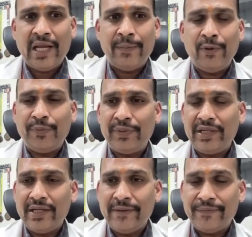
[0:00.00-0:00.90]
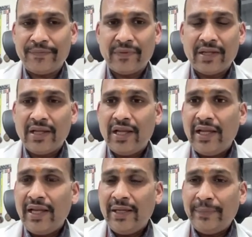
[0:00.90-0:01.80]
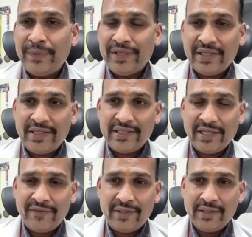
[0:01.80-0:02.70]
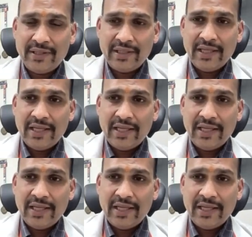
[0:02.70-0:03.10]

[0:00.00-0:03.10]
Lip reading: hypopnea, and patient is having